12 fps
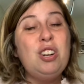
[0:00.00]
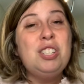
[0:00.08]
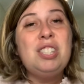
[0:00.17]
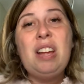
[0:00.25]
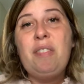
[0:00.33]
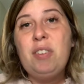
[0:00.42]
are
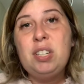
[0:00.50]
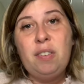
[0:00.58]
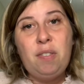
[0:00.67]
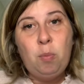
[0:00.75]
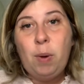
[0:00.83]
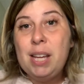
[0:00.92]
several
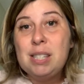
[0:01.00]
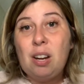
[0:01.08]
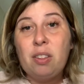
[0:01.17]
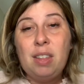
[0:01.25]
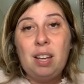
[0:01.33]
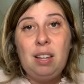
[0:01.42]
different ways
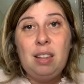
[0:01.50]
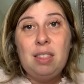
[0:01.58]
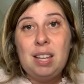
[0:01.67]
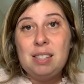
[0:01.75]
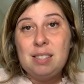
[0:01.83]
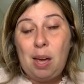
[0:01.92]
that
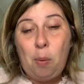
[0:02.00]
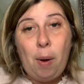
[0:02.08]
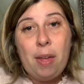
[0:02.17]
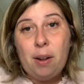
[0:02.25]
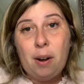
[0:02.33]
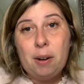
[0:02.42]
things get
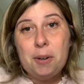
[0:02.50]
weathered.